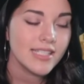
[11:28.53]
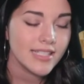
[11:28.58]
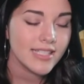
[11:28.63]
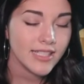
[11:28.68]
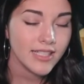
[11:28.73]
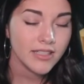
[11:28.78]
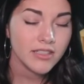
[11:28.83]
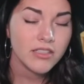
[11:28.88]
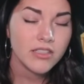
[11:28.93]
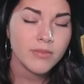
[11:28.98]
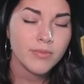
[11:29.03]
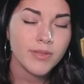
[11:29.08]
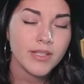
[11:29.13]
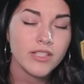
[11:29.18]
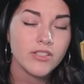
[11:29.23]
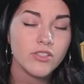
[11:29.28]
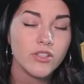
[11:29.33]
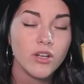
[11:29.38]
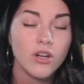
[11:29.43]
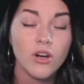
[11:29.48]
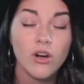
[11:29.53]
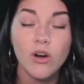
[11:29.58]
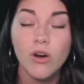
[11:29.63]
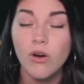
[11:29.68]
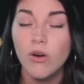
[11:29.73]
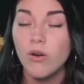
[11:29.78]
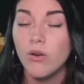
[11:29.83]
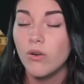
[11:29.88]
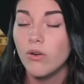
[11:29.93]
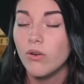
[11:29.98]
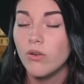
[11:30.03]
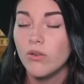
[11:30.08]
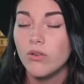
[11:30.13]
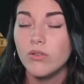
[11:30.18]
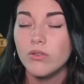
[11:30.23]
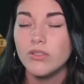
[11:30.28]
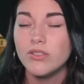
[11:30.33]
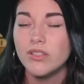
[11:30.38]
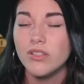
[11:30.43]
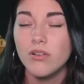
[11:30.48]
Tippy
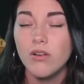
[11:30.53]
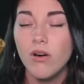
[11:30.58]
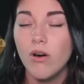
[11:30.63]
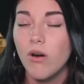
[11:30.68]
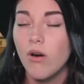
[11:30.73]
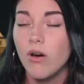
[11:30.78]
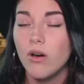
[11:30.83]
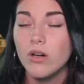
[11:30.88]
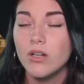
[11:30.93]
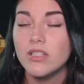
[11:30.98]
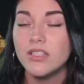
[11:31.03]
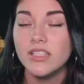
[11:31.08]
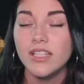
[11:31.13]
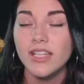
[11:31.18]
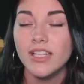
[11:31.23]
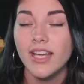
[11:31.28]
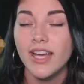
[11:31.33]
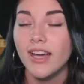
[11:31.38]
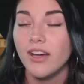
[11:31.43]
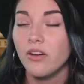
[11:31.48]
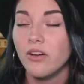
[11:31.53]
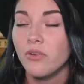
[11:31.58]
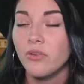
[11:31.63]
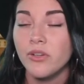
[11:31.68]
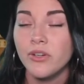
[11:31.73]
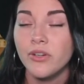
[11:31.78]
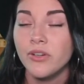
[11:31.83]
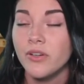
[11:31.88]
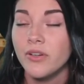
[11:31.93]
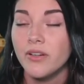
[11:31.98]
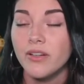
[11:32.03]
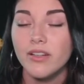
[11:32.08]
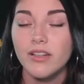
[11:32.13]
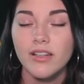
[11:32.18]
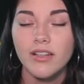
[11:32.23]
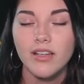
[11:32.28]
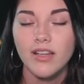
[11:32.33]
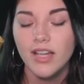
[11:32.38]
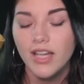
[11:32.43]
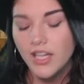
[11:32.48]
toes on the counter,
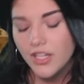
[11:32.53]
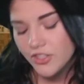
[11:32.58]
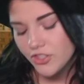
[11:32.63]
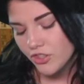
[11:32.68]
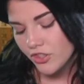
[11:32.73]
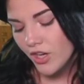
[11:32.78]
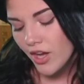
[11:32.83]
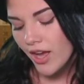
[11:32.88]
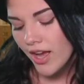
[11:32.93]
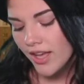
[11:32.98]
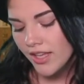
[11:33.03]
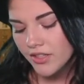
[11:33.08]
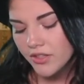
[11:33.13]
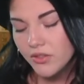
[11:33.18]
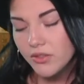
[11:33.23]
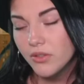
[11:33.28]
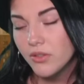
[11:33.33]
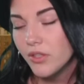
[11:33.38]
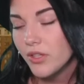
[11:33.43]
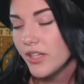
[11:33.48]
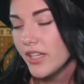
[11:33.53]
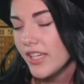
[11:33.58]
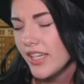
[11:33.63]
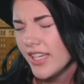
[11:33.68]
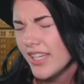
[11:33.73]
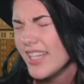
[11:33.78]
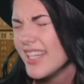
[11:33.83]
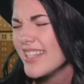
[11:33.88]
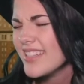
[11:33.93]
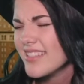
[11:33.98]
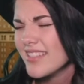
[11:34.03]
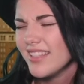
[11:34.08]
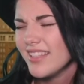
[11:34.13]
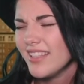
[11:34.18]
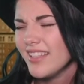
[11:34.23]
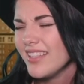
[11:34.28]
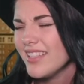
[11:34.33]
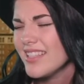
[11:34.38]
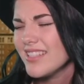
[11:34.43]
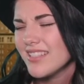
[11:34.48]
trying to reach
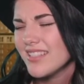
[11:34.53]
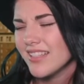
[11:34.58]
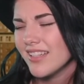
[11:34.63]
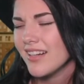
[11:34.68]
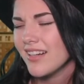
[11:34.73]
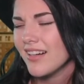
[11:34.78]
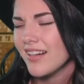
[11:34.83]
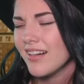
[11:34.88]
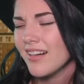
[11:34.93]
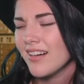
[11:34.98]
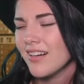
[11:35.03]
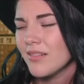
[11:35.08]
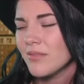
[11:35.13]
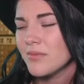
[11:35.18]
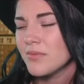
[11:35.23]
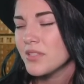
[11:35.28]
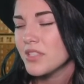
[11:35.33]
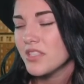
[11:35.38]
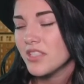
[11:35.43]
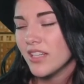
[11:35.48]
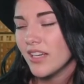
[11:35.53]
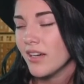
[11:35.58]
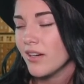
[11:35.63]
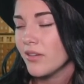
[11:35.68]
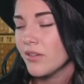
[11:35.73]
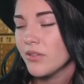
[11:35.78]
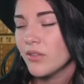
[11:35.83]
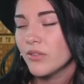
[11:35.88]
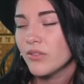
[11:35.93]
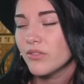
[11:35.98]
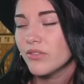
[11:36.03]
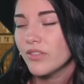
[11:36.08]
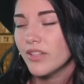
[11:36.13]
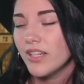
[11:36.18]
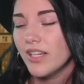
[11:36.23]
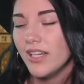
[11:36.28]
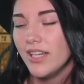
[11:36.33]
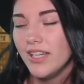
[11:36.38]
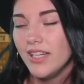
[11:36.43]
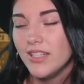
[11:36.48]
the top shelf,
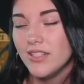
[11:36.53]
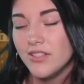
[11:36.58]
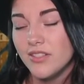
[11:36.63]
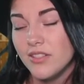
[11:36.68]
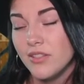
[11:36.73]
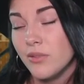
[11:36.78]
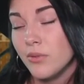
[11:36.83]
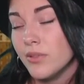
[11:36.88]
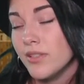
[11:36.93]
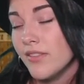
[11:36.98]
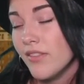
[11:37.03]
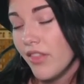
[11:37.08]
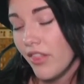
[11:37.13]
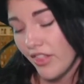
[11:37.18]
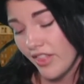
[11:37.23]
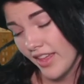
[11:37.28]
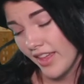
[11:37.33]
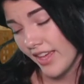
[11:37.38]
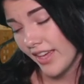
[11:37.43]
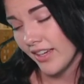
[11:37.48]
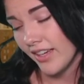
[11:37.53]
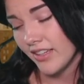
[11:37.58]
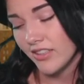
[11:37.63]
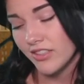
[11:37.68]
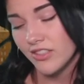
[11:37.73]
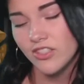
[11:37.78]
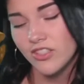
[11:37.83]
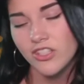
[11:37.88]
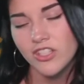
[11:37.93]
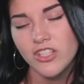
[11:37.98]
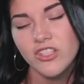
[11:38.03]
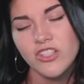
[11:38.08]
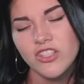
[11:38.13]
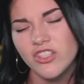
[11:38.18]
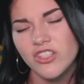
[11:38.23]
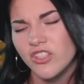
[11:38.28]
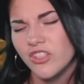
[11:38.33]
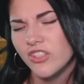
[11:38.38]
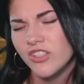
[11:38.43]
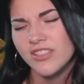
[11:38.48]
doing things she
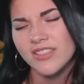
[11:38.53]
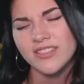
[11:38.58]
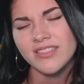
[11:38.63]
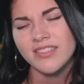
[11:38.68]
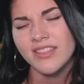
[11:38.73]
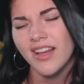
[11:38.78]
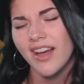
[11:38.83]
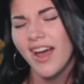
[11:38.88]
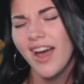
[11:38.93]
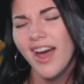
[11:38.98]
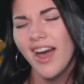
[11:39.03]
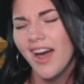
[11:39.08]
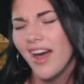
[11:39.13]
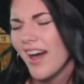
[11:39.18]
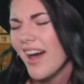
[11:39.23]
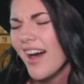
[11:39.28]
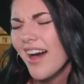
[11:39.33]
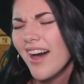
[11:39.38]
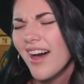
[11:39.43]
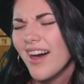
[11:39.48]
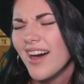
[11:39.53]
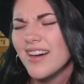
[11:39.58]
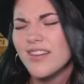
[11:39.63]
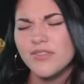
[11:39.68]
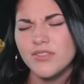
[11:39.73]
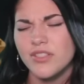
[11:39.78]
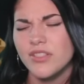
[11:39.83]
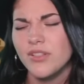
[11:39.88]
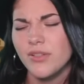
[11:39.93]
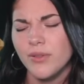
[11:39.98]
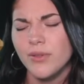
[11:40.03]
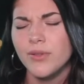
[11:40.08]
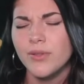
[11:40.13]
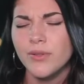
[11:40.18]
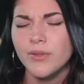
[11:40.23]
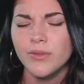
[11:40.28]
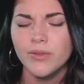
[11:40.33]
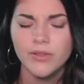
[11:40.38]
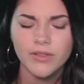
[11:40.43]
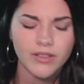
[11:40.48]
shouldn't have
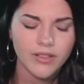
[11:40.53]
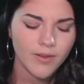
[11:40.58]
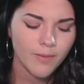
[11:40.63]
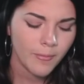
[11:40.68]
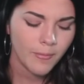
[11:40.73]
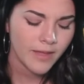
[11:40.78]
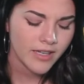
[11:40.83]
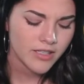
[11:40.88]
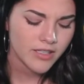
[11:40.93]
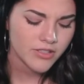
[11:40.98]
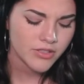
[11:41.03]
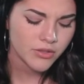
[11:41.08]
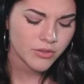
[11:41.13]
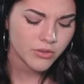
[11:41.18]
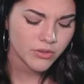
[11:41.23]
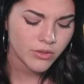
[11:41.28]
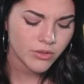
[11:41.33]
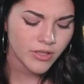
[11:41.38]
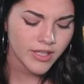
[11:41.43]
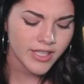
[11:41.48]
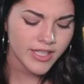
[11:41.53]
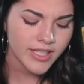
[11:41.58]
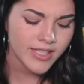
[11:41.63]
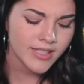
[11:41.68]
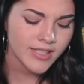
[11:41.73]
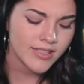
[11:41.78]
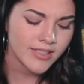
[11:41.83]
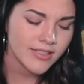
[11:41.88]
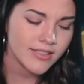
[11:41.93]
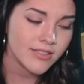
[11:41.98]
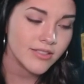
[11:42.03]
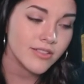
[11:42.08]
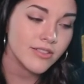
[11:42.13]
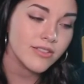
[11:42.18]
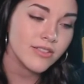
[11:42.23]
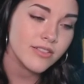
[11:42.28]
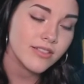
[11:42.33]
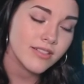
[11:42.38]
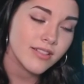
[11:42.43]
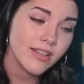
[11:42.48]
to raise
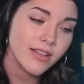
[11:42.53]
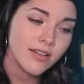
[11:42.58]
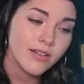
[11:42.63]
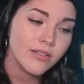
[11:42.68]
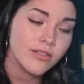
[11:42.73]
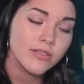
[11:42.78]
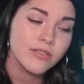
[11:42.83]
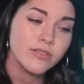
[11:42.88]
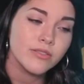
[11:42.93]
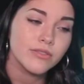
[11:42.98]
herself.